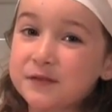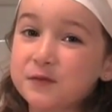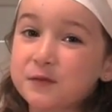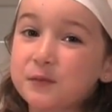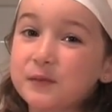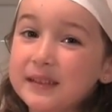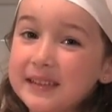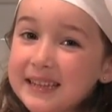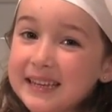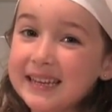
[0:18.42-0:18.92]
is
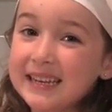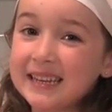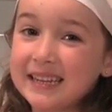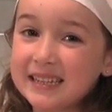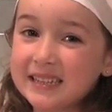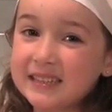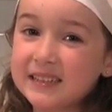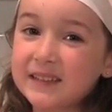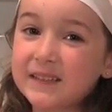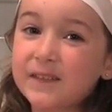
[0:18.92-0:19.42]
really
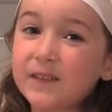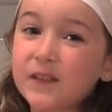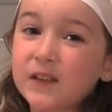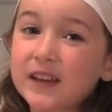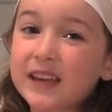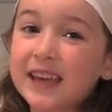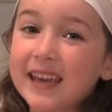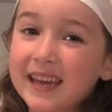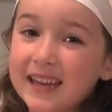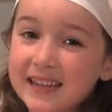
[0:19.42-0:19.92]
easy for
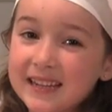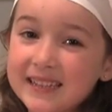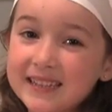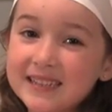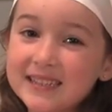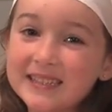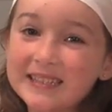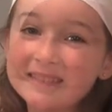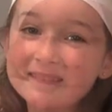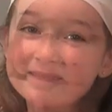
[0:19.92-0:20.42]
kids.
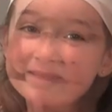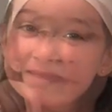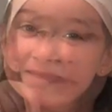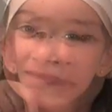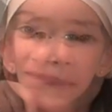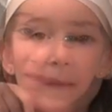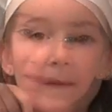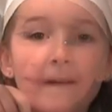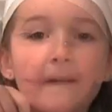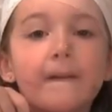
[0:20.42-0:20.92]

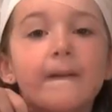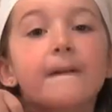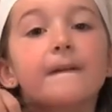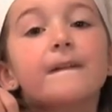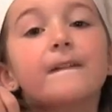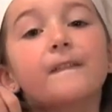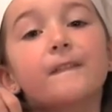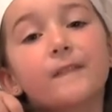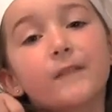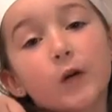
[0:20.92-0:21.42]

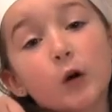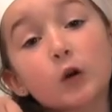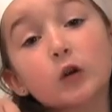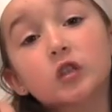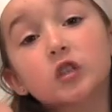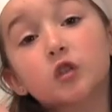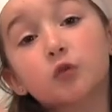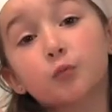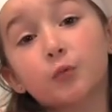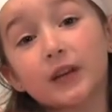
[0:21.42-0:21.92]

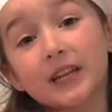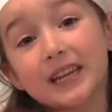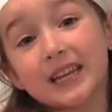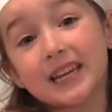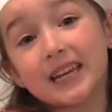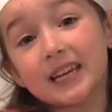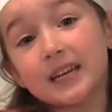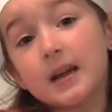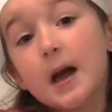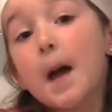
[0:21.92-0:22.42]
First, we
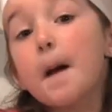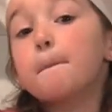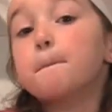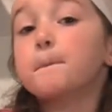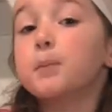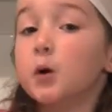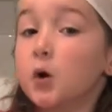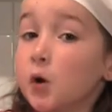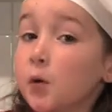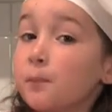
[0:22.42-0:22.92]
need
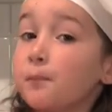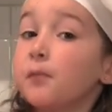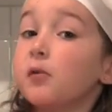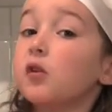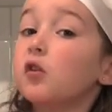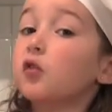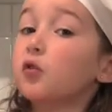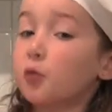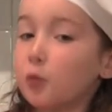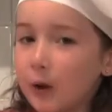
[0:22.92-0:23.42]

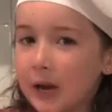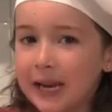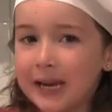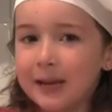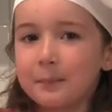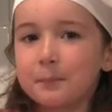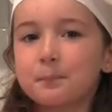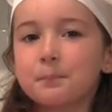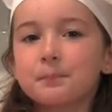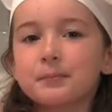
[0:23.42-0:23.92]
purple
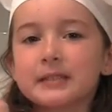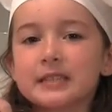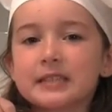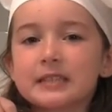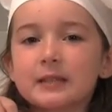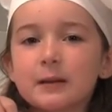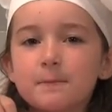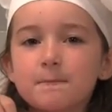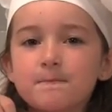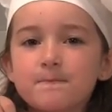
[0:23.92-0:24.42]

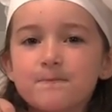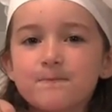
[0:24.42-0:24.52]
grapes.